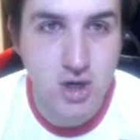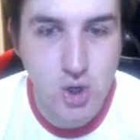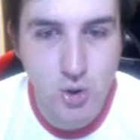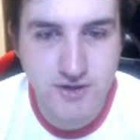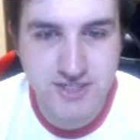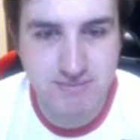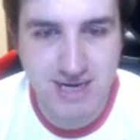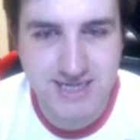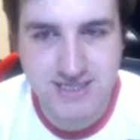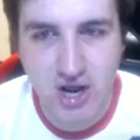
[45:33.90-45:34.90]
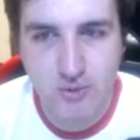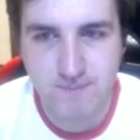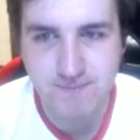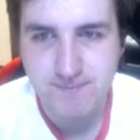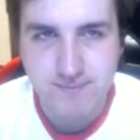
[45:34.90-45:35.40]
awesome. Let's go.
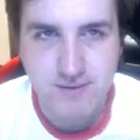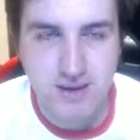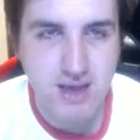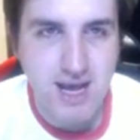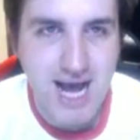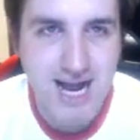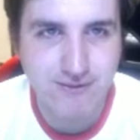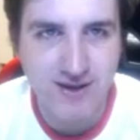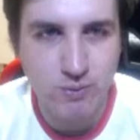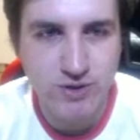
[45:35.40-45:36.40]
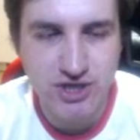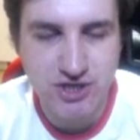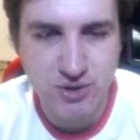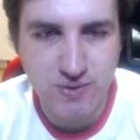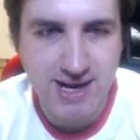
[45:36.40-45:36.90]
I think we should
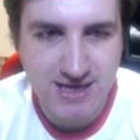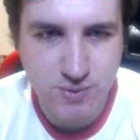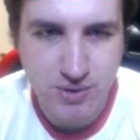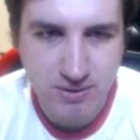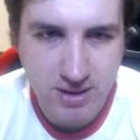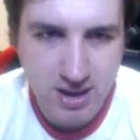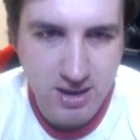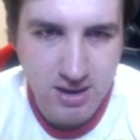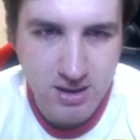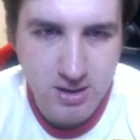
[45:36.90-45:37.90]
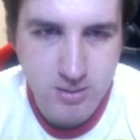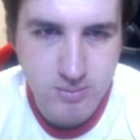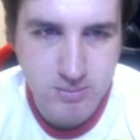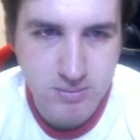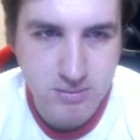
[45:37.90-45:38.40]
do the next one.
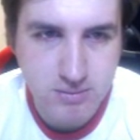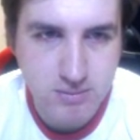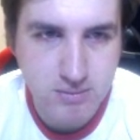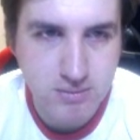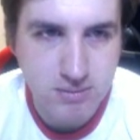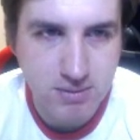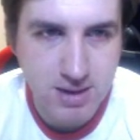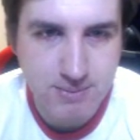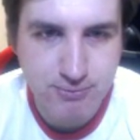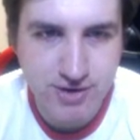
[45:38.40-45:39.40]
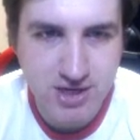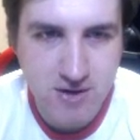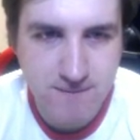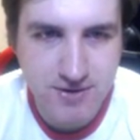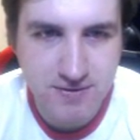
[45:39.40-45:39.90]
Um, I'm pretty
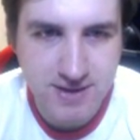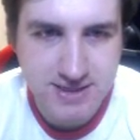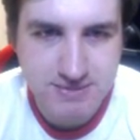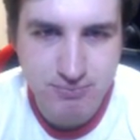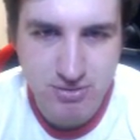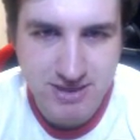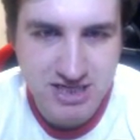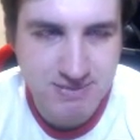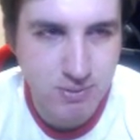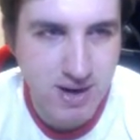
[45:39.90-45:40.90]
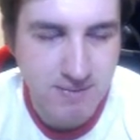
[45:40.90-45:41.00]
confident there's probably a cheaper way.